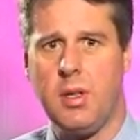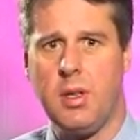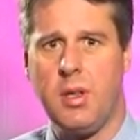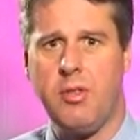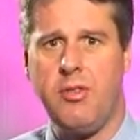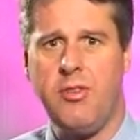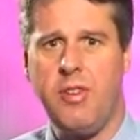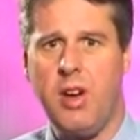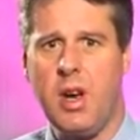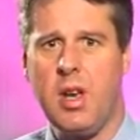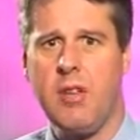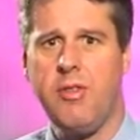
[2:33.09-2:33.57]
the
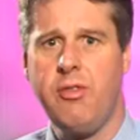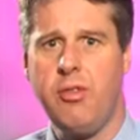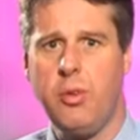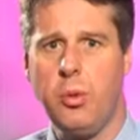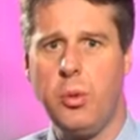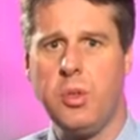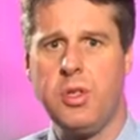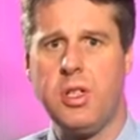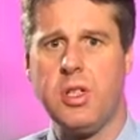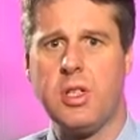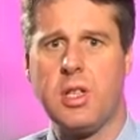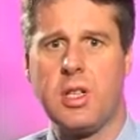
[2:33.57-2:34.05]
5
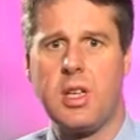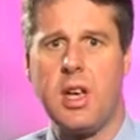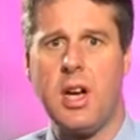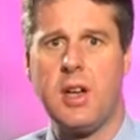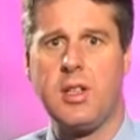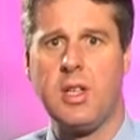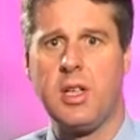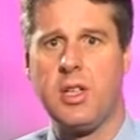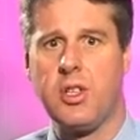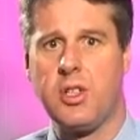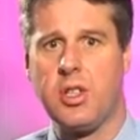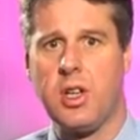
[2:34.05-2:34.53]
forces are
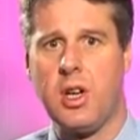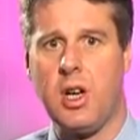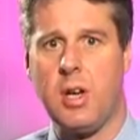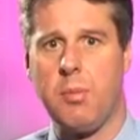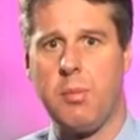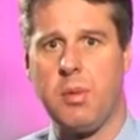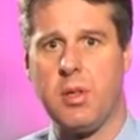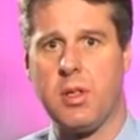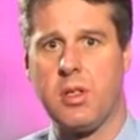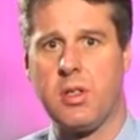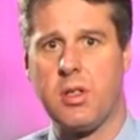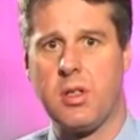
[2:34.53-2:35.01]
cutting
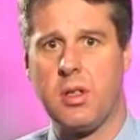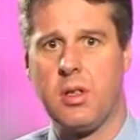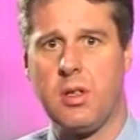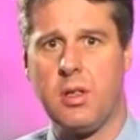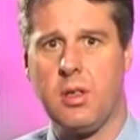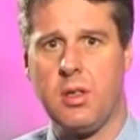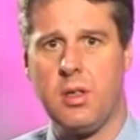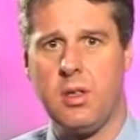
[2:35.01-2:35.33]
sharpest.